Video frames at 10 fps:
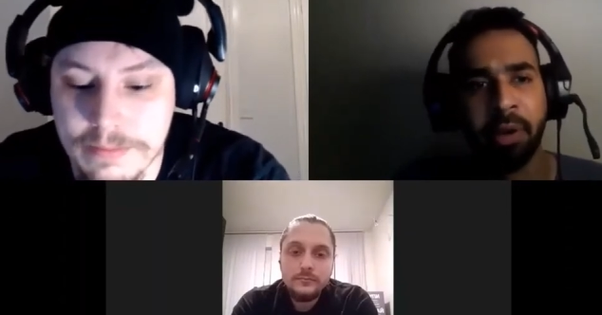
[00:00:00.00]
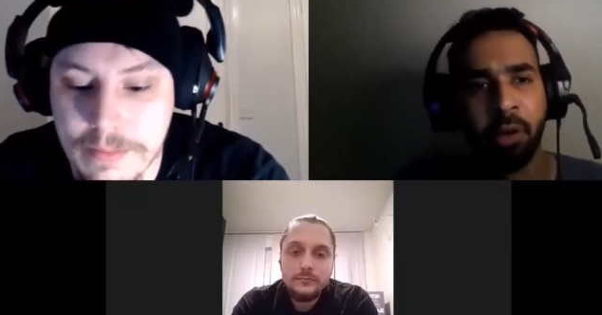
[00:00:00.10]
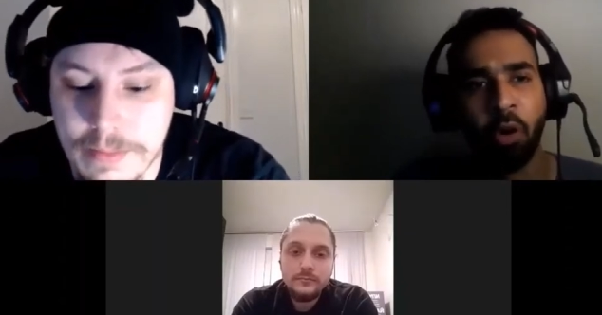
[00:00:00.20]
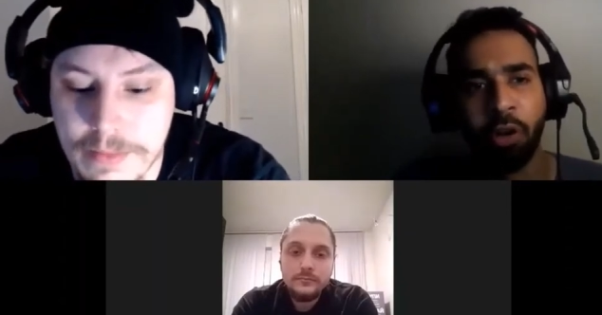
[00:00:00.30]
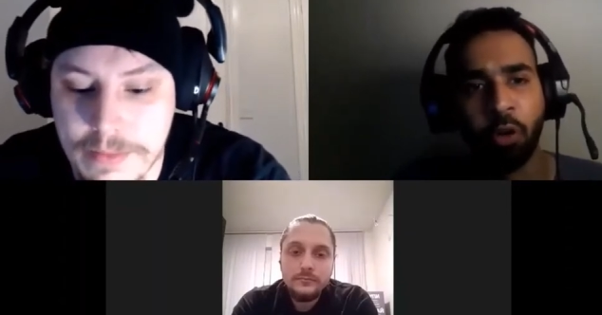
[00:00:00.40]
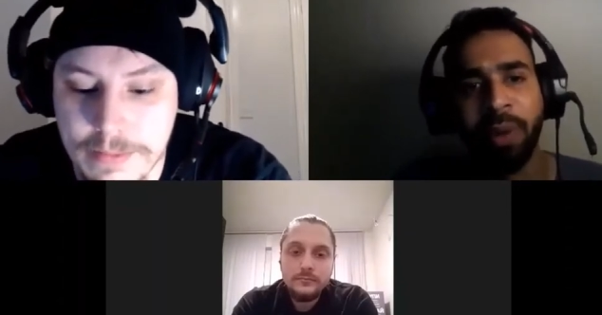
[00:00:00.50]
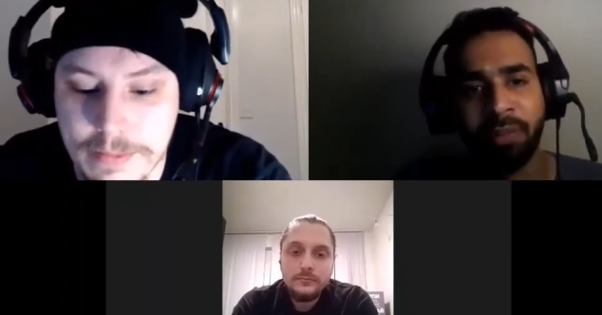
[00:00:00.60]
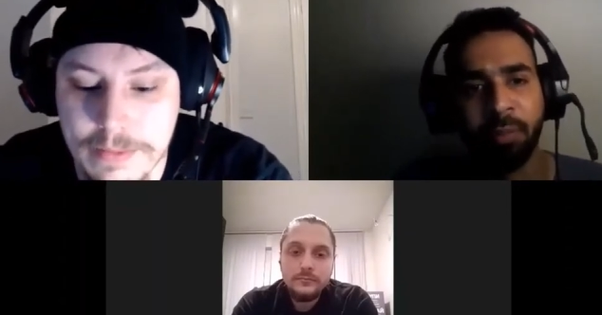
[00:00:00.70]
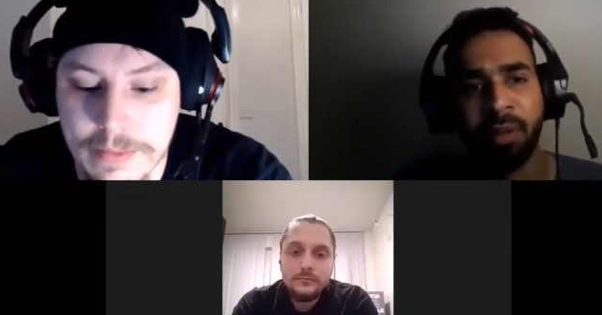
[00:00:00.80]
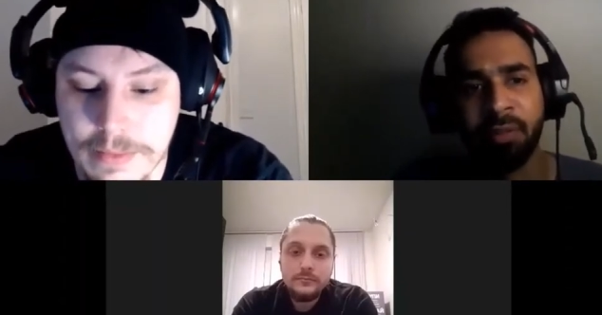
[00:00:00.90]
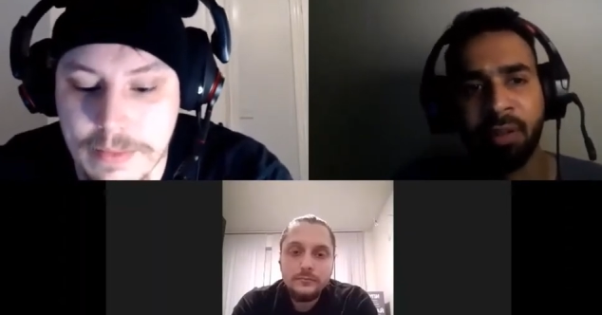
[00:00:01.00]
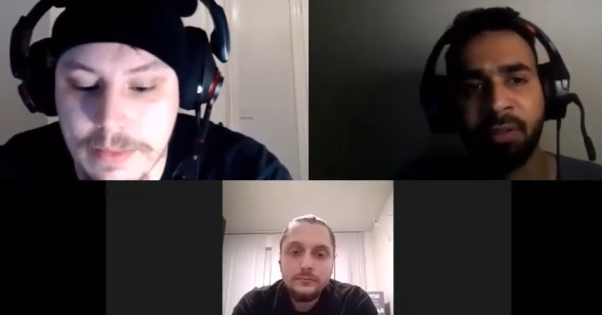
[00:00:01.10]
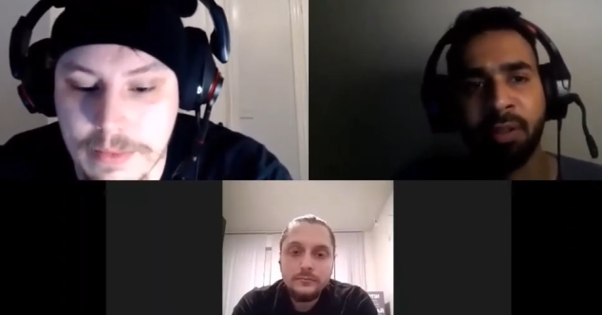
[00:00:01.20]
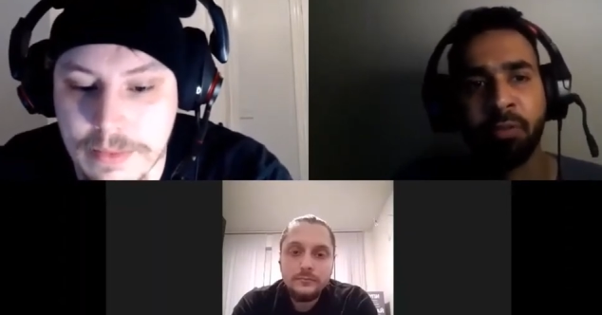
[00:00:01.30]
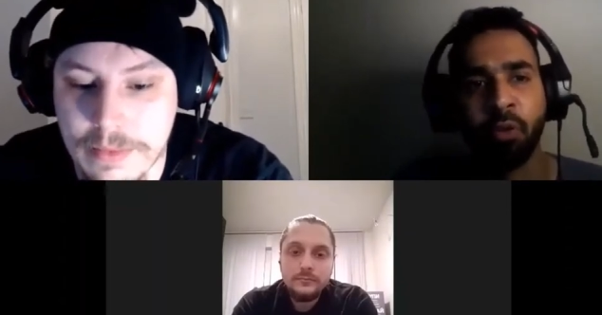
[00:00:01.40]
Speaker 1: But in order to make something
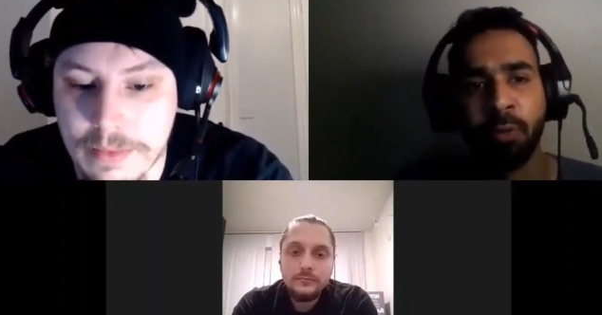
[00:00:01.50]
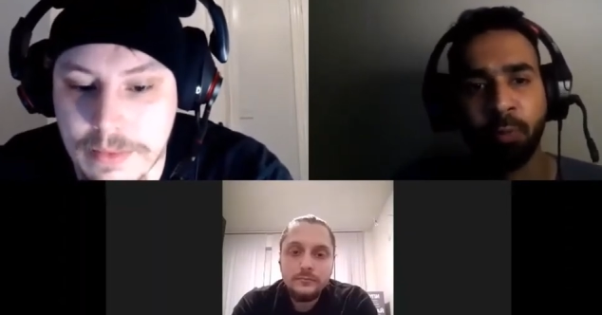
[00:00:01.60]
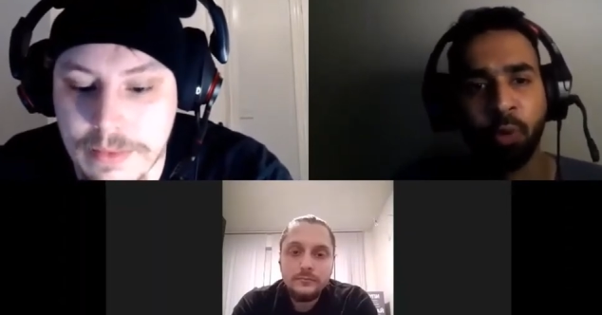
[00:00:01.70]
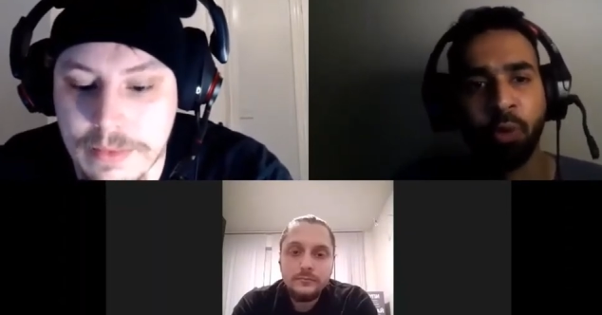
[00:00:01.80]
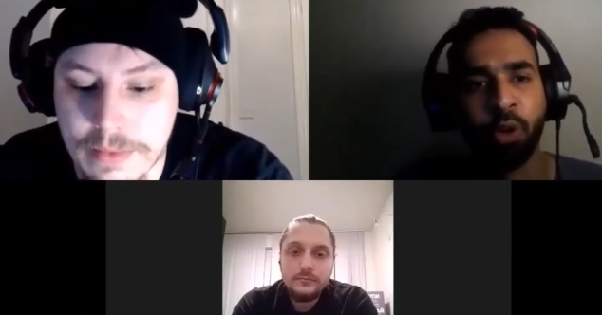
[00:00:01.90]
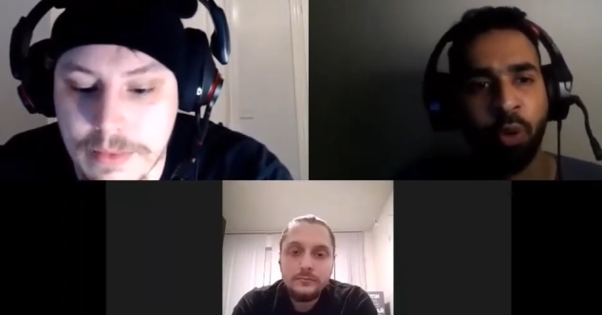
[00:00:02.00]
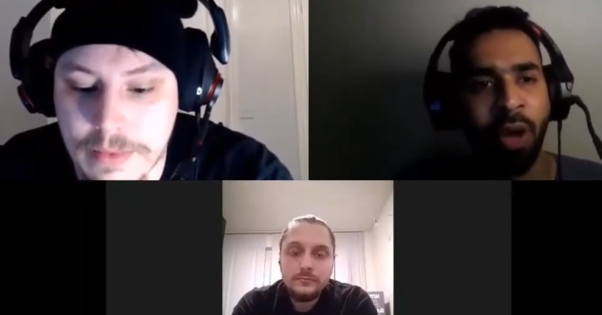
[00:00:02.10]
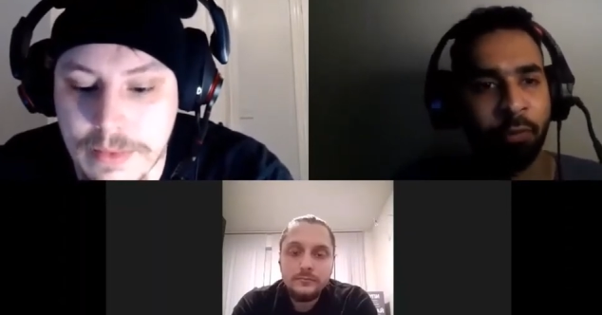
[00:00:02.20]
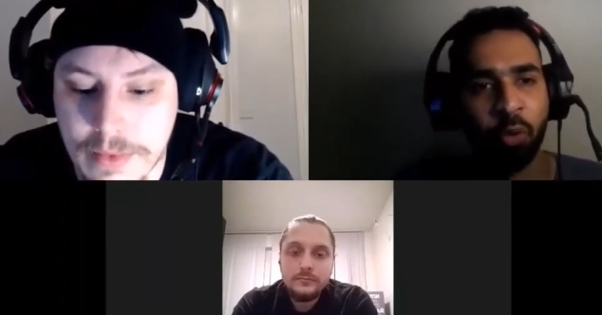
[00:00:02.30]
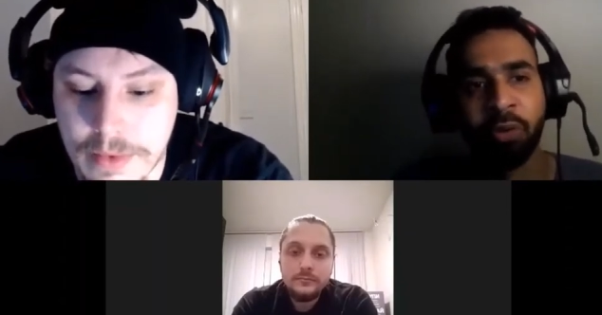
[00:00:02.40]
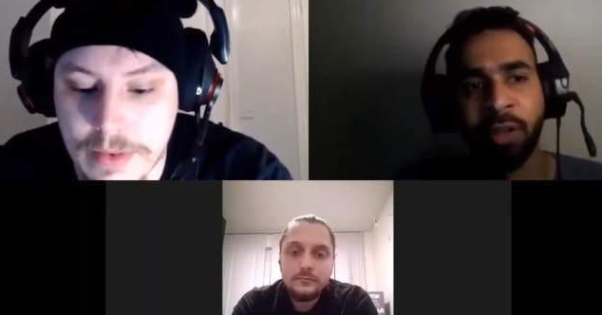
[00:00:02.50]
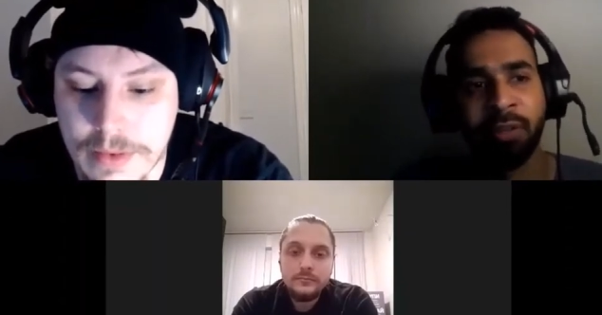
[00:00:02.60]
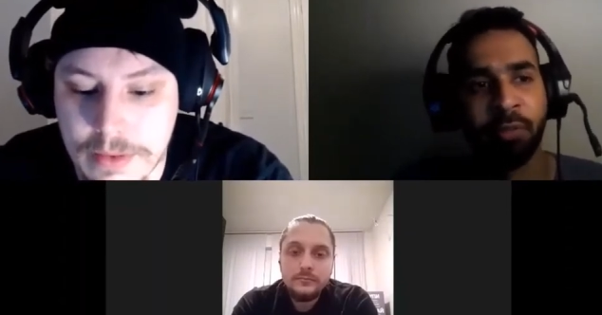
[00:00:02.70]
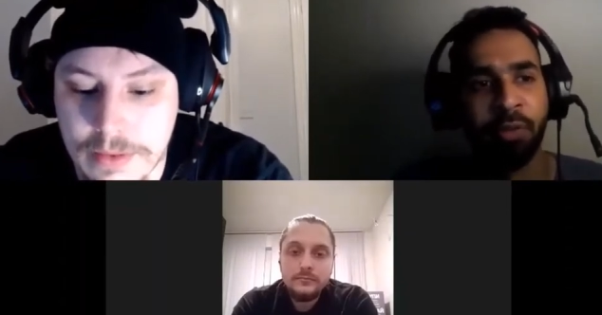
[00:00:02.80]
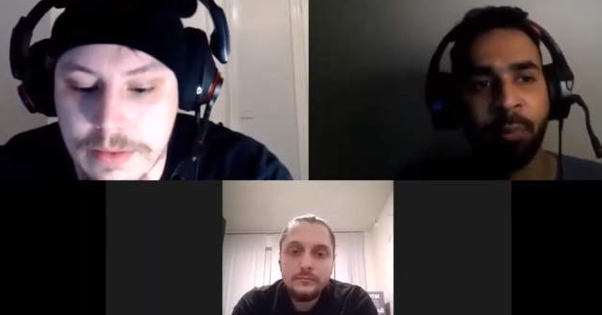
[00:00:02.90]
successful, you need to have two
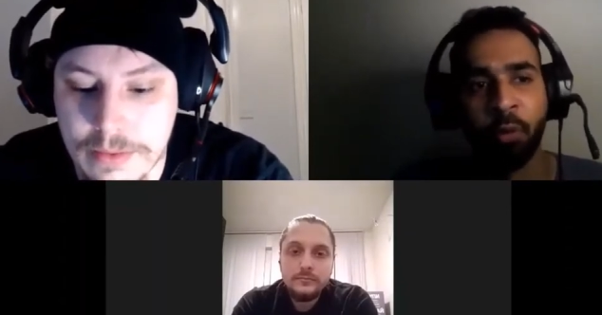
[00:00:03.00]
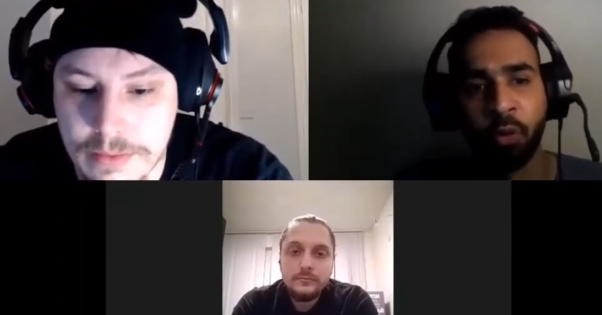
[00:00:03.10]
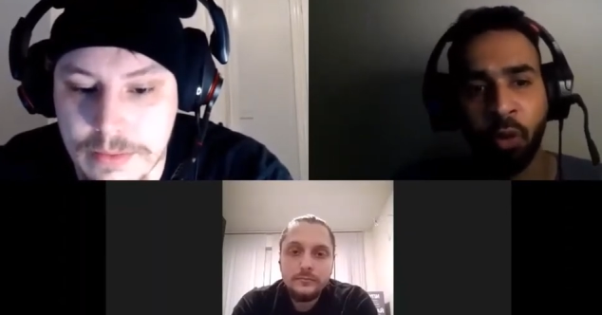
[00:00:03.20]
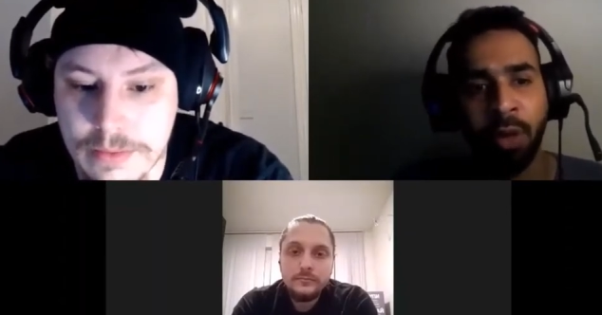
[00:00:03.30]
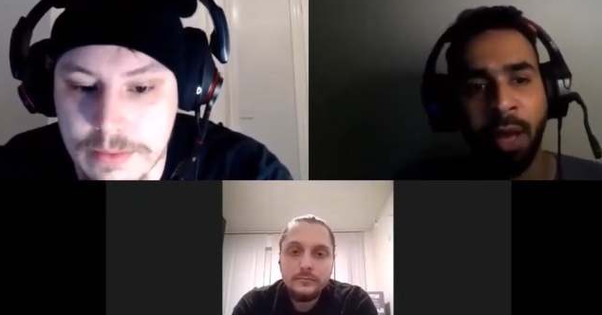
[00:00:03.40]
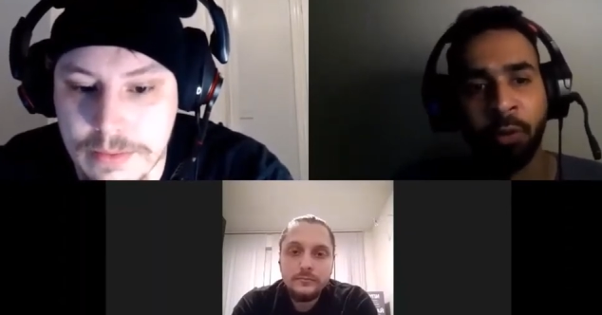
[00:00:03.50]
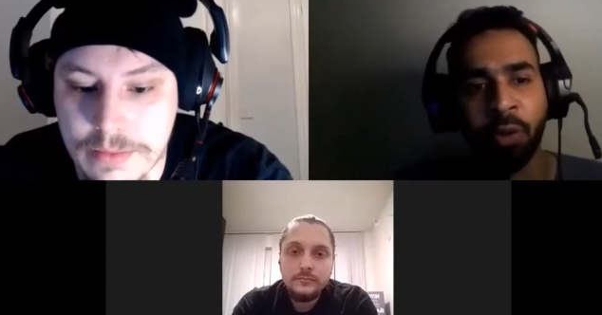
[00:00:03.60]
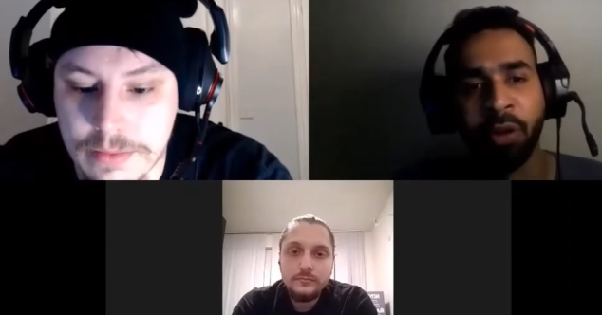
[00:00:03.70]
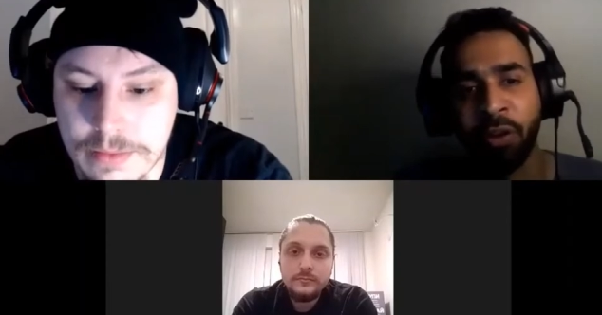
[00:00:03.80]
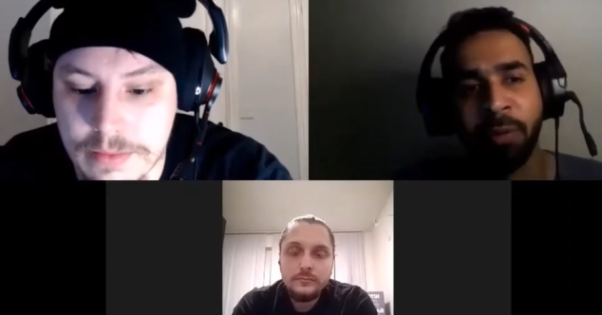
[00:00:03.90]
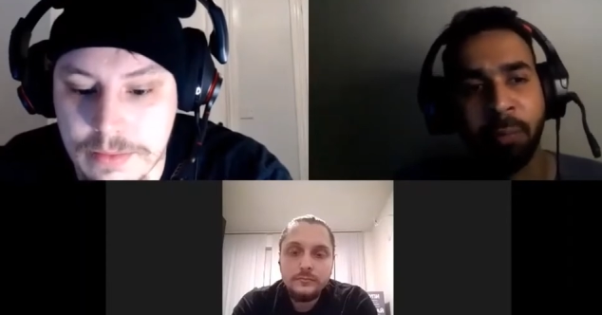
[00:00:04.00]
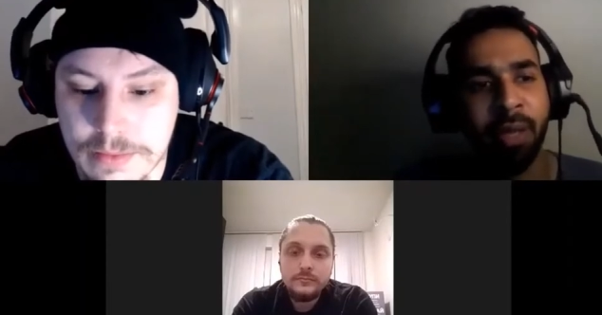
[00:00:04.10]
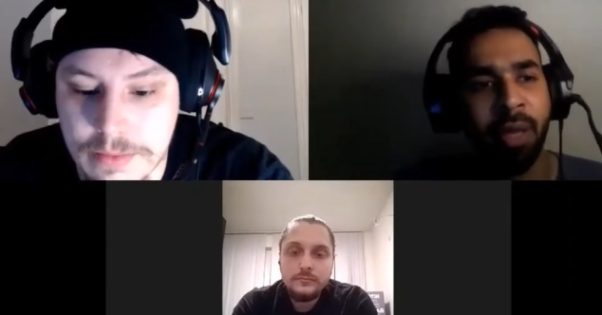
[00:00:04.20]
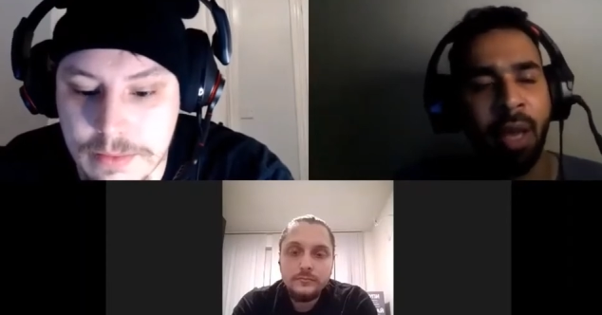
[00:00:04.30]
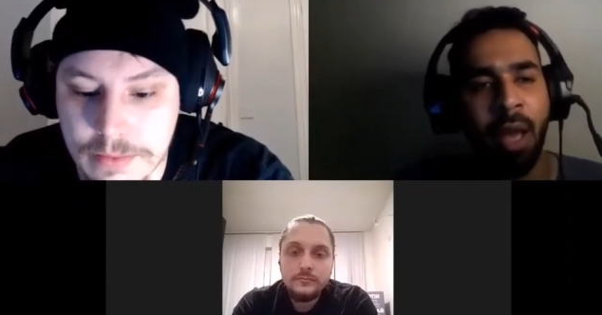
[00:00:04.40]
things, if I'm not wrong, and you can
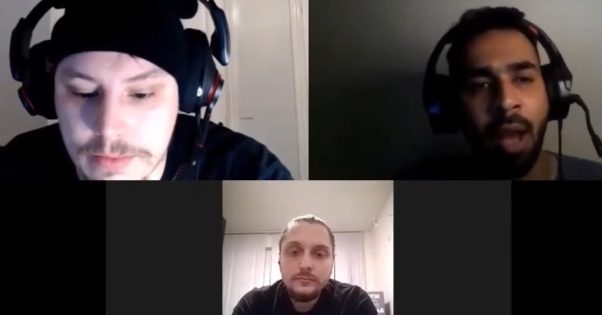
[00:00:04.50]
correct me.